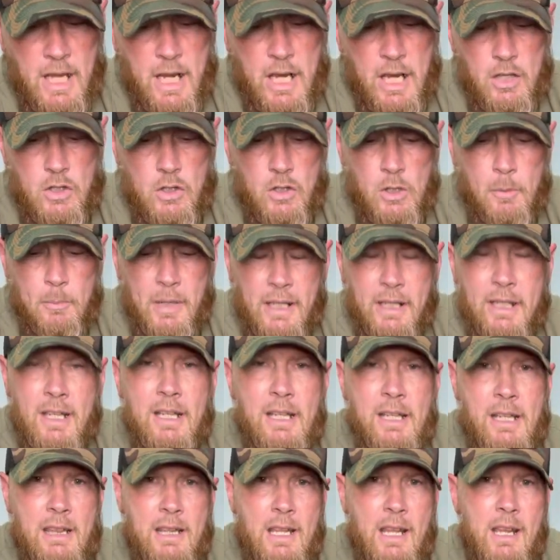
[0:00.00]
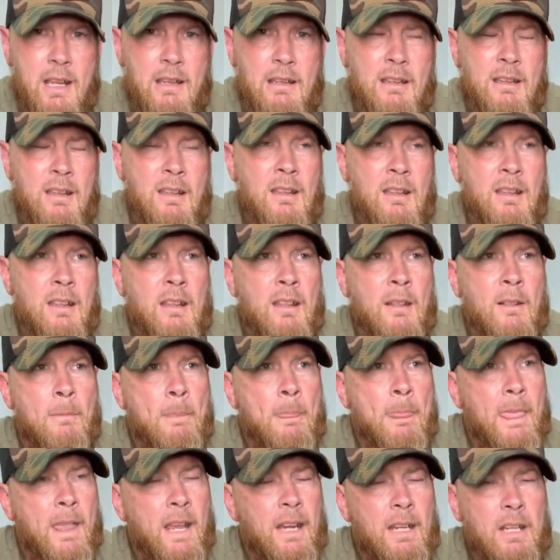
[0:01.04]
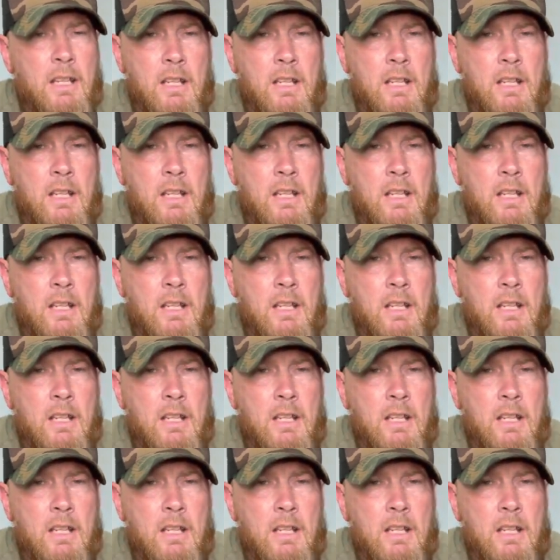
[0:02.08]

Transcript: And you can pick anything, any